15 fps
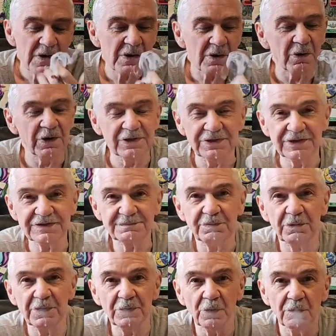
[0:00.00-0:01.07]
Or at this
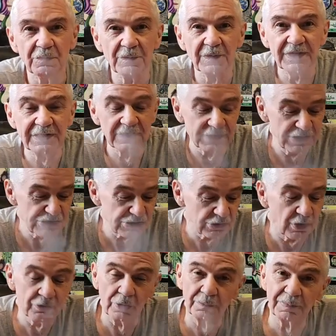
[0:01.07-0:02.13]
point, over-regulation,
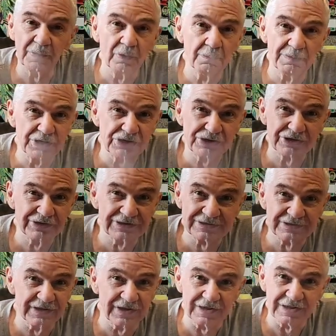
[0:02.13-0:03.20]
although prohibition is
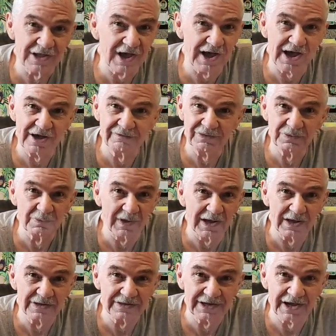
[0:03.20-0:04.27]
still alive and
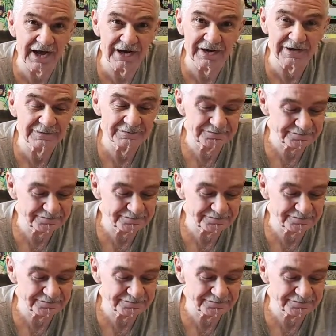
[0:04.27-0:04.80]
well in Canada.